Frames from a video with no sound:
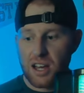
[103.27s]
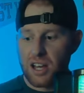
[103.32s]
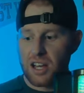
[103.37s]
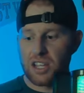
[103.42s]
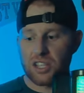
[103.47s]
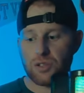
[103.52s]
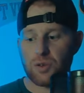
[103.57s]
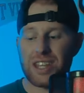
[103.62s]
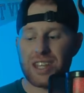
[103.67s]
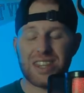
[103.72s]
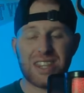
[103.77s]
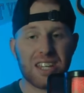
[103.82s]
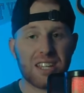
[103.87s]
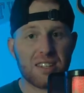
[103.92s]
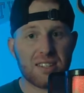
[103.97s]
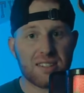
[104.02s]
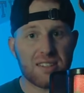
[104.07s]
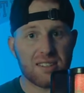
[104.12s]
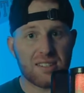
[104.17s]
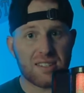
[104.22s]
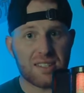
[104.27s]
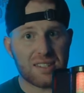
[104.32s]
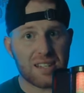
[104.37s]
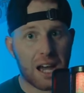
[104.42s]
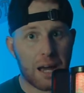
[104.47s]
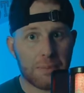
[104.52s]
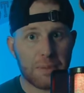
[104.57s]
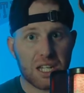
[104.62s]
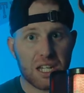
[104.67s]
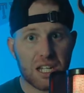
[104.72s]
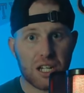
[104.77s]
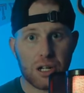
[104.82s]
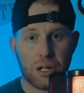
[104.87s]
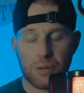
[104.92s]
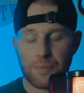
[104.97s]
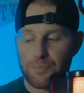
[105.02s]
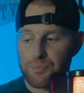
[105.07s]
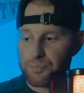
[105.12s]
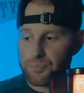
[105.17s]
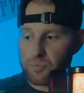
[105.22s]
So I think this is the time of
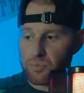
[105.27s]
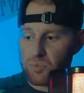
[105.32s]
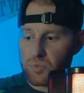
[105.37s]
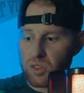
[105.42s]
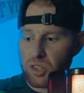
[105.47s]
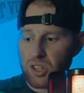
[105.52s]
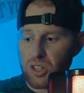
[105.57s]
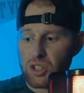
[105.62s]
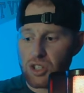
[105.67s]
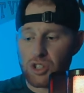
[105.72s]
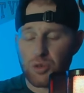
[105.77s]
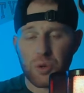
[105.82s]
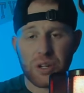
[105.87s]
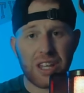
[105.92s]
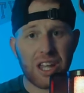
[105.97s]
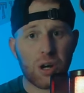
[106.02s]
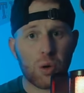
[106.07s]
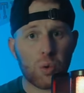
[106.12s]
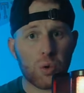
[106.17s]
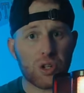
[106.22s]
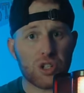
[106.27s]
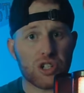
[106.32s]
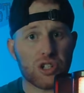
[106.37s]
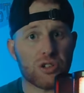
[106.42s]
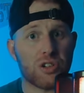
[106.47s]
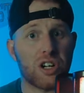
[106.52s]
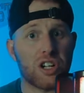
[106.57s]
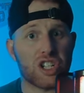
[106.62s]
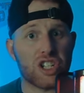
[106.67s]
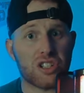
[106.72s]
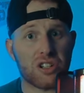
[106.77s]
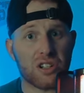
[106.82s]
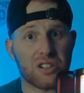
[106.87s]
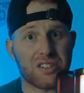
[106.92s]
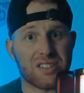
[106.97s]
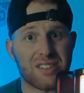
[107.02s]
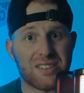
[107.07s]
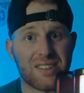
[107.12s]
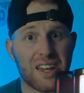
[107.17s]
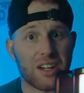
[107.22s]
year to where that orange crush
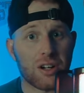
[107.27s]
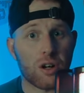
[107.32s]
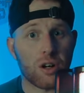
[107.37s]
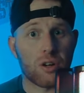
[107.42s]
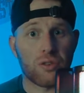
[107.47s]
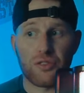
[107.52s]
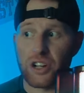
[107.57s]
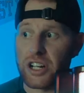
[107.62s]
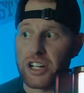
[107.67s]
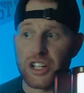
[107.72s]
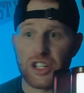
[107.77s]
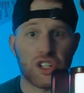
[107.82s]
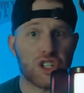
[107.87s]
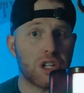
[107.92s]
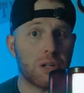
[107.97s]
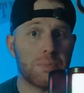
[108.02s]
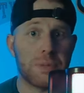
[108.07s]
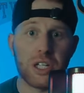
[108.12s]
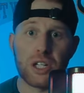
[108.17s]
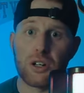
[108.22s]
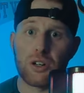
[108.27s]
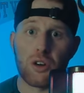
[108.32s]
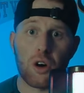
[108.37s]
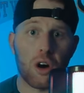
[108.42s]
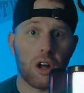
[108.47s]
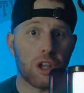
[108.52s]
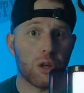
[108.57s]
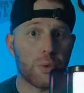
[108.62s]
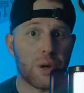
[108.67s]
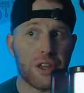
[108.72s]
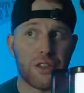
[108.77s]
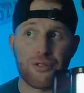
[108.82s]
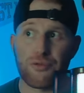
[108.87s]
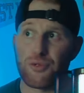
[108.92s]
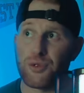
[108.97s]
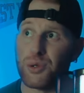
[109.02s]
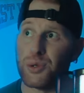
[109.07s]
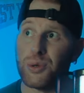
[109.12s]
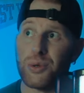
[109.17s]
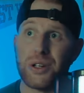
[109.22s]
starts to take over. It should be good all the way
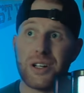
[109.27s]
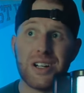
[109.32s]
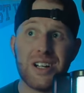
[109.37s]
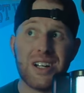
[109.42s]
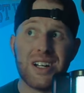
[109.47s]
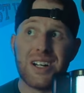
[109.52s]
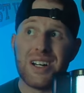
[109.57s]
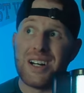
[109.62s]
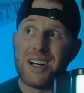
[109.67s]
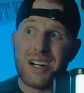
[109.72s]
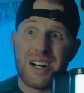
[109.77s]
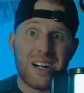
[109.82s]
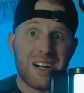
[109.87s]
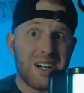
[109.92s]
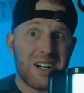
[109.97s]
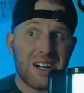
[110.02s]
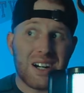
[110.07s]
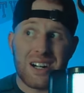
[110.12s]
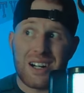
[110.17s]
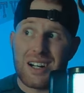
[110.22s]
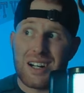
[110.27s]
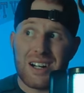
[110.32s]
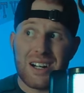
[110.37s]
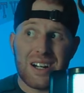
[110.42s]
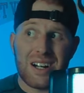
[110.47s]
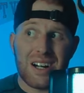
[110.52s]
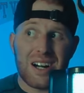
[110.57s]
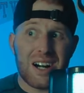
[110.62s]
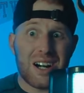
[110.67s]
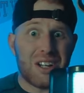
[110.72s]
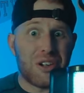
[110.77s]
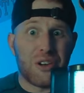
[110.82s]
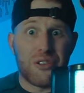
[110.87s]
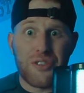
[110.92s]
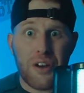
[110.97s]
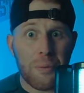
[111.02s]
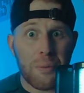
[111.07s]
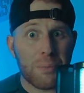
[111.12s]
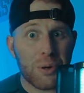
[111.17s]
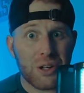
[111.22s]
through
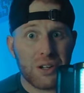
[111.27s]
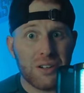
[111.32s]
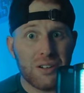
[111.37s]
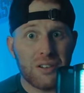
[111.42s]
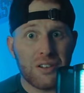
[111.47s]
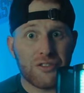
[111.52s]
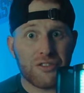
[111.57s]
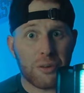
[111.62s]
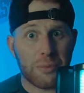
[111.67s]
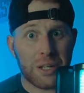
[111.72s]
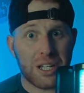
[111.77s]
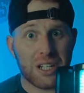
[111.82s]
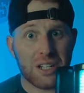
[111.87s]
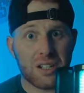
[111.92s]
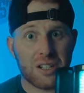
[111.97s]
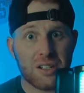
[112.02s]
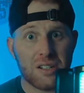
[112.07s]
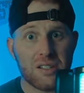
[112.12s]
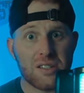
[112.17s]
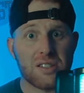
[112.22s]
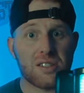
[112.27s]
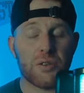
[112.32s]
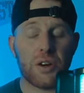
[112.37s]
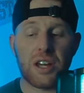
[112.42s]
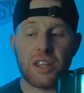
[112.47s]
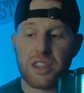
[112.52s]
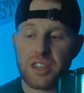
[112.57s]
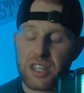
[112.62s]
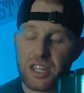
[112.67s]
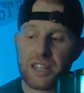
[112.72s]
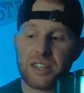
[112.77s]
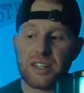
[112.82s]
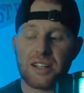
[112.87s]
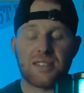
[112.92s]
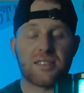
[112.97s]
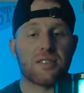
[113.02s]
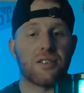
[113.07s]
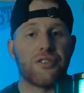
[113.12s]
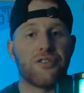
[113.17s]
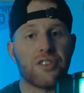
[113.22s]
November from here. So I think
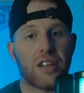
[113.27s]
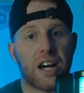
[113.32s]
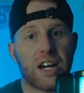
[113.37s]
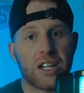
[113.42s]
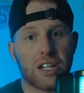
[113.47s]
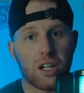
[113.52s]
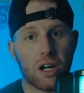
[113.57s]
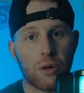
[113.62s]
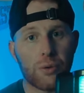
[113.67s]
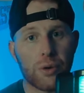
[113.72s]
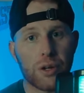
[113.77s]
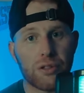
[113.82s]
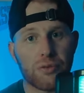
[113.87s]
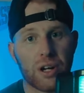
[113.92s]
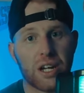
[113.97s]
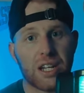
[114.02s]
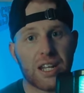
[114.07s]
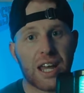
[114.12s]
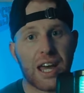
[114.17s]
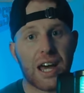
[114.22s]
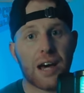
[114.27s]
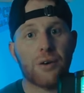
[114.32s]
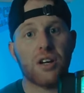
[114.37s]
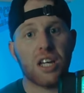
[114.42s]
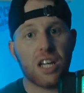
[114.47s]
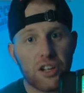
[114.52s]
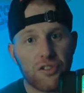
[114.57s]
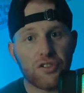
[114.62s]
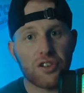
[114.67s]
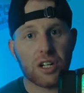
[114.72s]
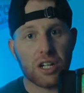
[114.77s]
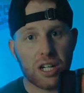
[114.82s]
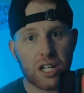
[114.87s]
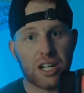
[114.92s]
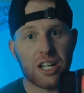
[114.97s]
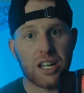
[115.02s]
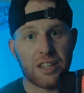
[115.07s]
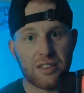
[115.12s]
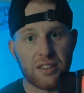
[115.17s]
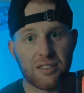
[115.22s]
that's the fly to go with right now if you're going
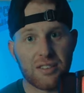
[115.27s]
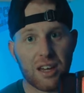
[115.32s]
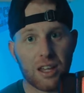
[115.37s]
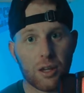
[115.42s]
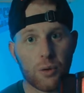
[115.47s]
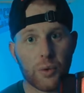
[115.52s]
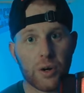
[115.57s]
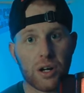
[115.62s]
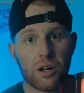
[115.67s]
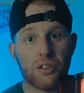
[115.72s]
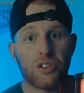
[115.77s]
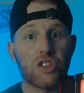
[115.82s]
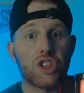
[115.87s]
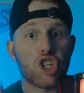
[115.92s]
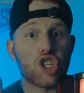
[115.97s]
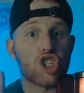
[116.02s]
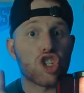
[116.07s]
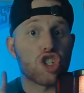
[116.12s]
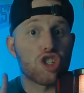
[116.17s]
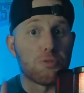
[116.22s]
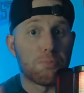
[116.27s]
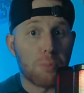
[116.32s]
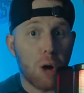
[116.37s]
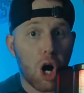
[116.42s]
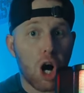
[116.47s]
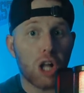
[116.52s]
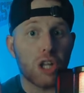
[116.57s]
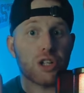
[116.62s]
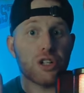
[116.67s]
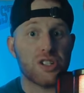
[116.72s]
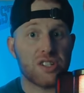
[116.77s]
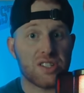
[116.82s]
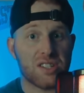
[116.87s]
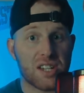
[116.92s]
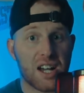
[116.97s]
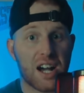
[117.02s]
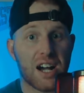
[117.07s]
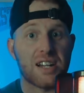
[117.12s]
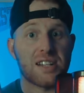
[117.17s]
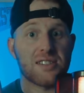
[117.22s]
to hit the Delaware, the smaller
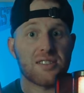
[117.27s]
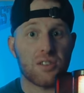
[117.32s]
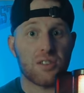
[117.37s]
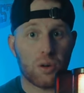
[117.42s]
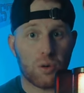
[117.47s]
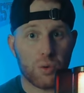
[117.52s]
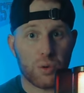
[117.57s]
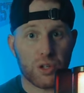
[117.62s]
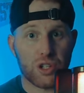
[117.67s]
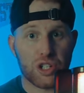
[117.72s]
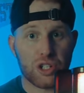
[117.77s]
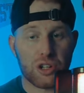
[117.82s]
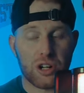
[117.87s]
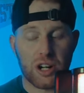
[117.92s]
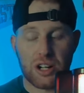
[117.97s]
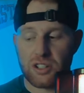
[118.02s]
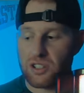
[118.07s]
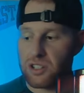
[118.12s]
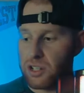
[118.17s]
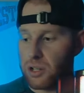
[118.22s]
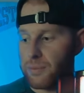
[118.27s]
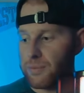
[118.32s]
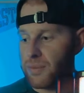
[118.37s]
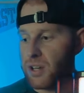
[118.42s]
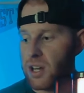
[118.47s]
sized orange crush. So